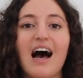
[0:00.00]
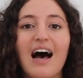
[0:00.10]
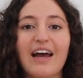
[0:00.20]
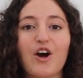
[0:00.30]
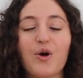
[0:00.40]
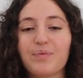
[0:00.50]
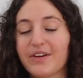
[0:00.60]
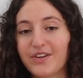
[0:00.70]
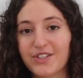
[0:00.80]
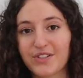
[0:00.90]
I hope
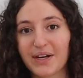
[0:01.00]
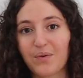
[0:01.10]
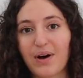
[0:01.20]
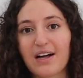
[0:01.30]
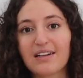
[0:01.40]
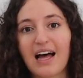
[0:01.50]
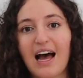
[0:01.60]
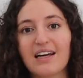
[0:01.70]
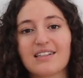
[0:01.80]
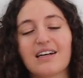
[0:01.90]
that you're doing well,
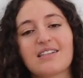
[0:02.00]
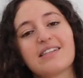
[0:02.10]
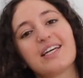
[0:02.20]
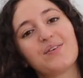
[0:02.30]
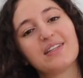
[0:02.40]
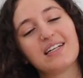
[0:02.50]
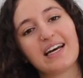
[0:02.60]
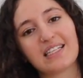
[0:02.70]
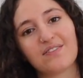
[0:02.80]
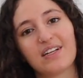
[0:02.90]
and I'll see you in the
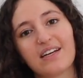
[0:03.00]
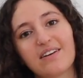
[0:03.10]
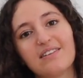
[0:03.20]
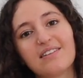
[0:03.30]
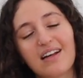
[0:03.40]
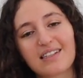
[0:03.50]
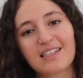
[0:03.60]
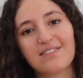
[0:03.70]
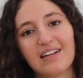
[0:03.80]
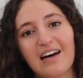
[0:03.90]
next video.
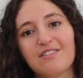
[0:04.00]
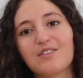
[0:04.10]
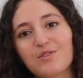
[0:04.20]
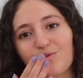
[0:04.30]
Lots of love.